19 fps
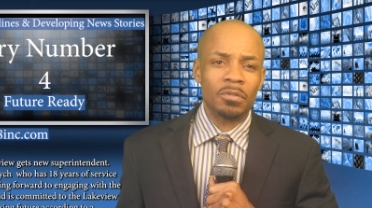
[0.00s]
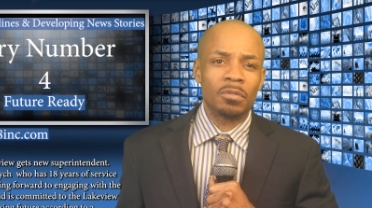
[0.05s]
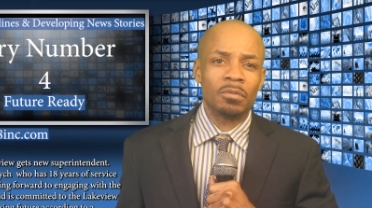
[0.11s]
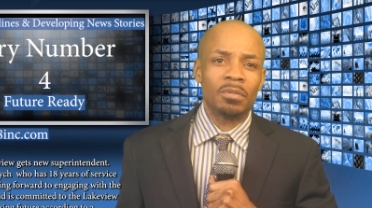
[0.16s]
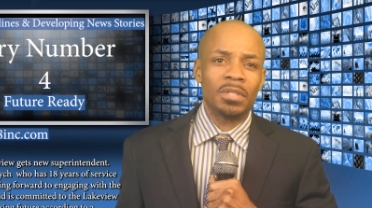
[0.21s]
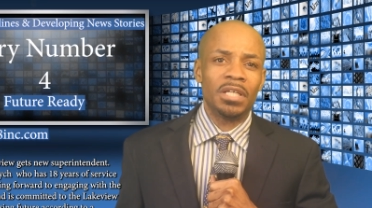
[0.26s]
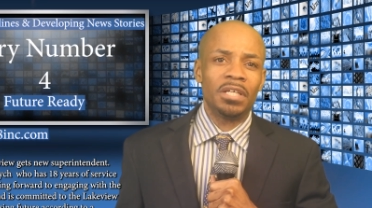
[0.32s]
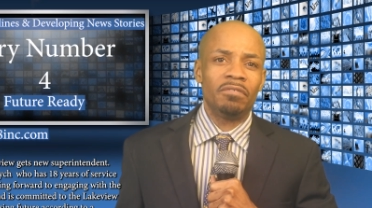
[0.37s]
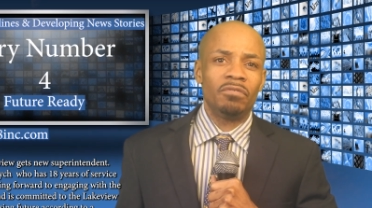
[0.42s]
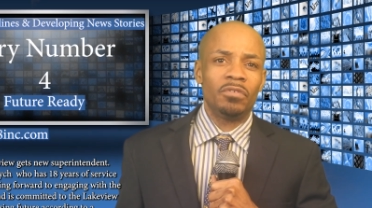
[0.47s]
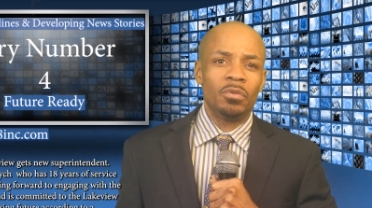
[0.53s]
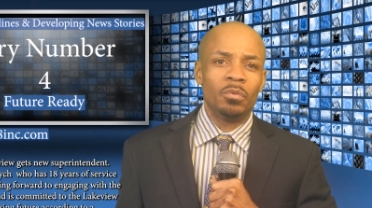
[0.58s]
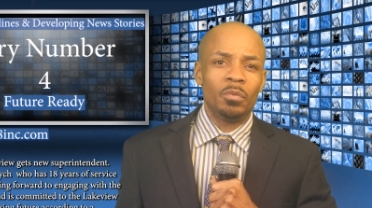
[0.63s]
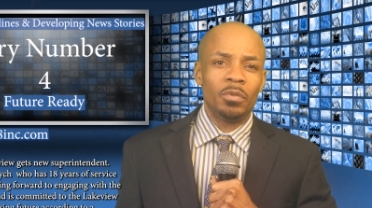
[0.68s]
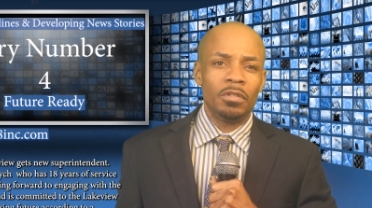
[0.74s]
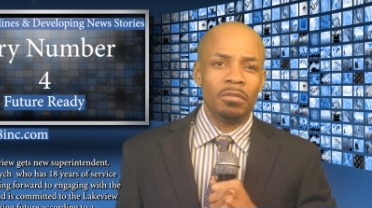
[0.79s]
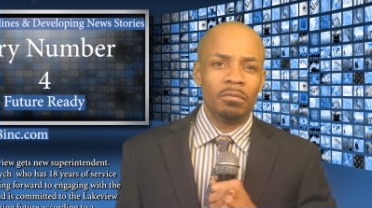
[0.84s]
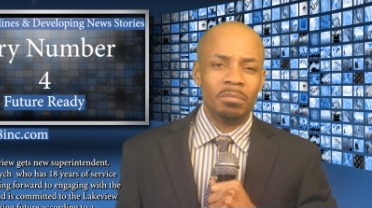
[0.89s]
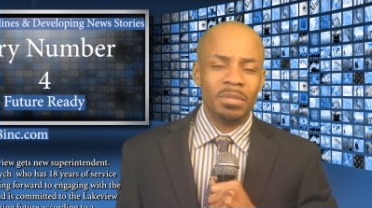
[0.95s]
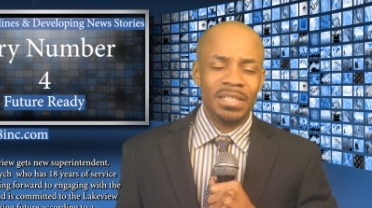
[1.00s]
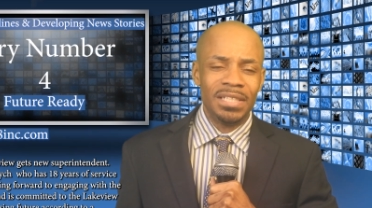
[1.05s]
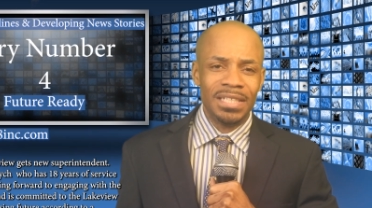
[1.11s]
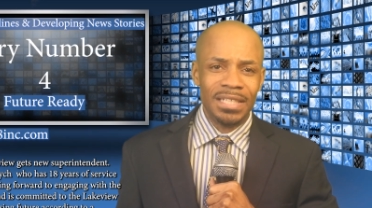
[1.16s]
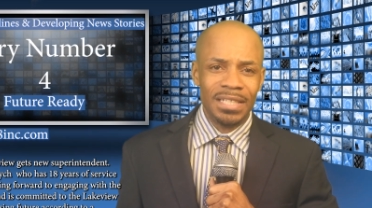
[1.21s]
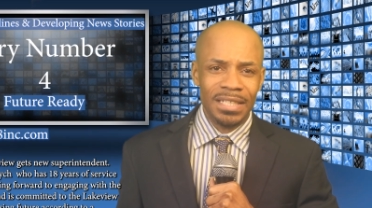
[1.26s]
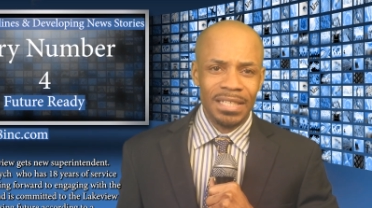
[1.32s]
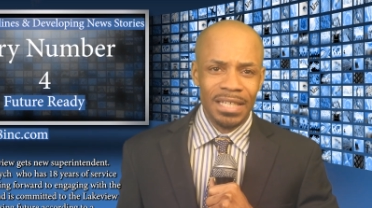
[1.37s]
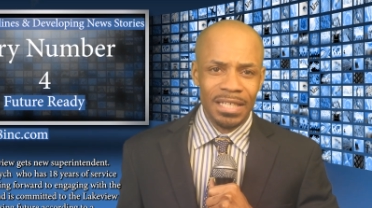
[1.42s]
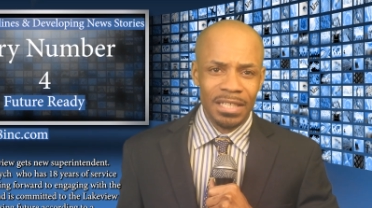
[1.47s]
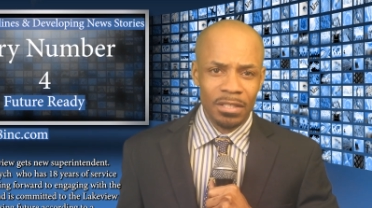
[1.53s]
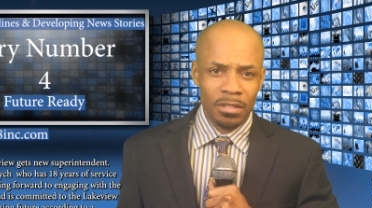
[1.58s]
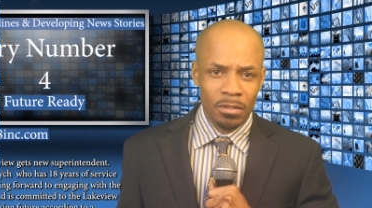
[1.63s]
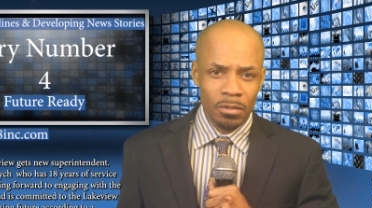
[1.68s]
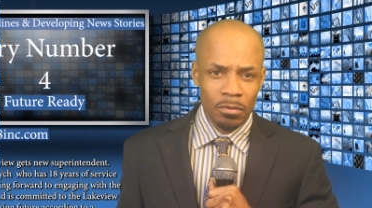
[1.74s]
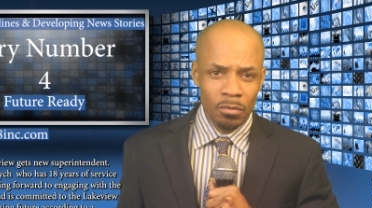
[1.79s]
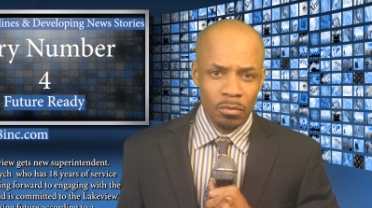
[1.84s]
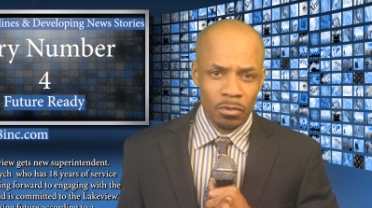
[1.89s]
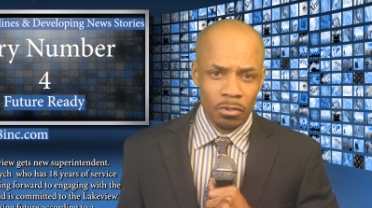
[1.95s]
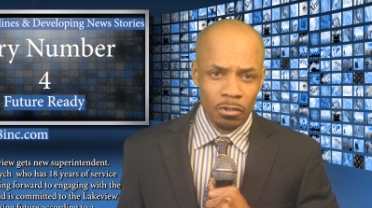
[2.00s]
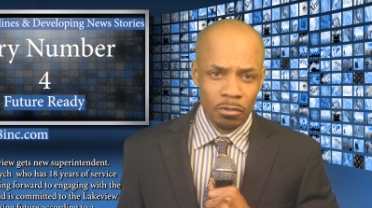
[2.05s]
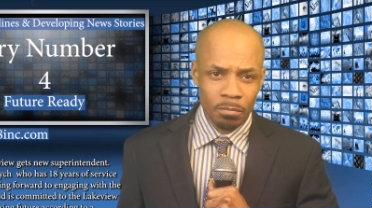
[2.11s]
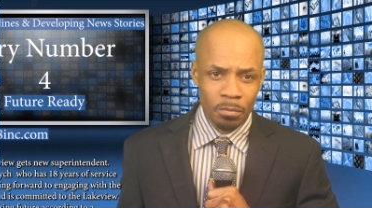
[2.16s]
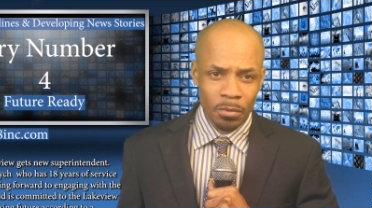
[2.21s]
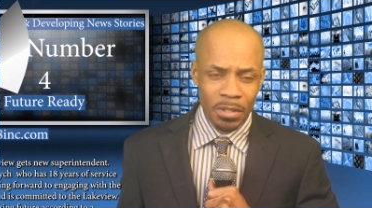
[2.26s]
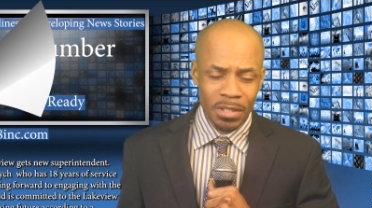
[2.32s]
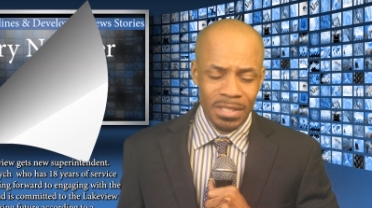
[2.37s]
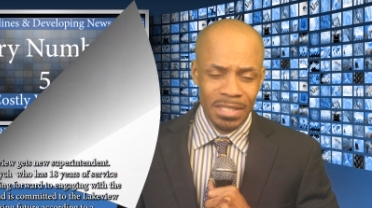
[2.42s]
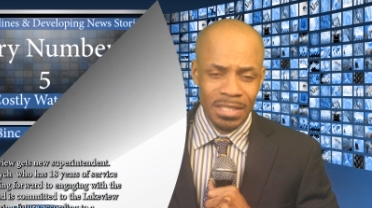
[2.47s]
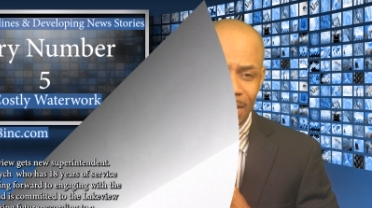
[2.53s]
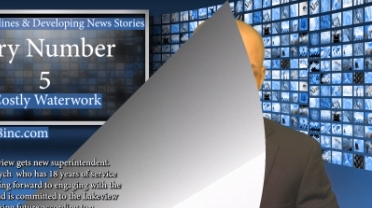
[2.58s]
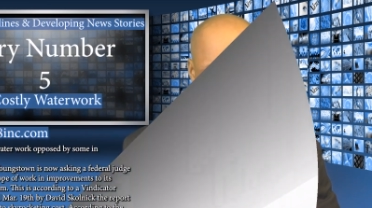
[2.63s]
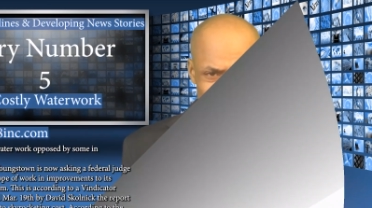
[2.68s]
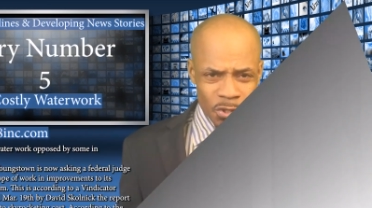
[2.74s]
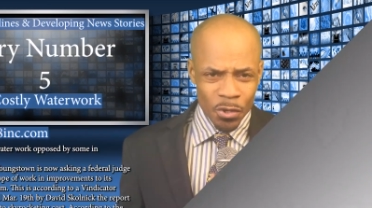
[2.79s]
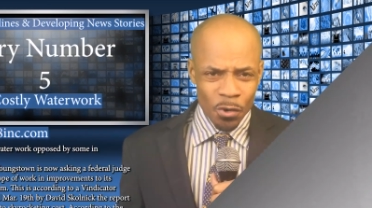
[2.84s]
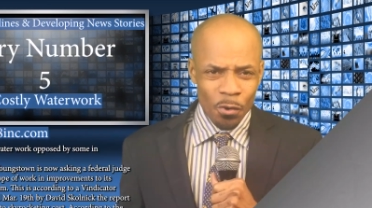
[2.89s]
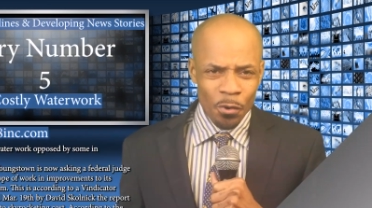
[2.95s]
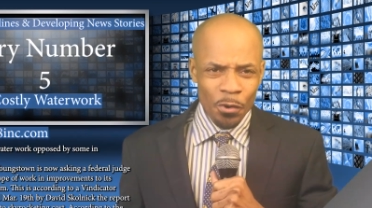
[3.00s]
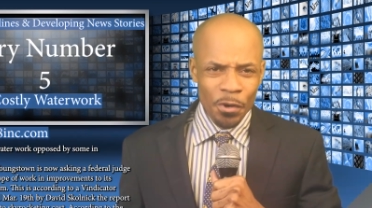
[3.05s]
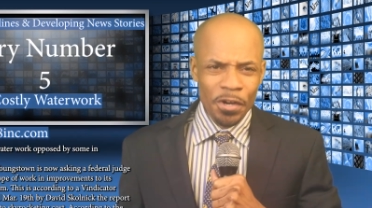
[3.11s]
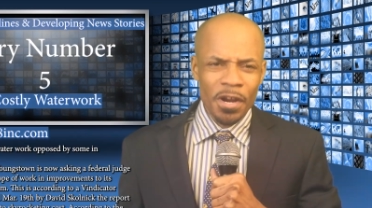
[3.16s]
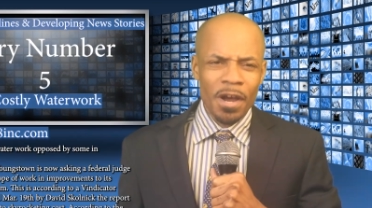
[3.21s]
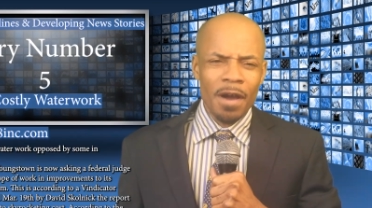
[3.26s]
So Lakeview will be getting a new superintendent. Story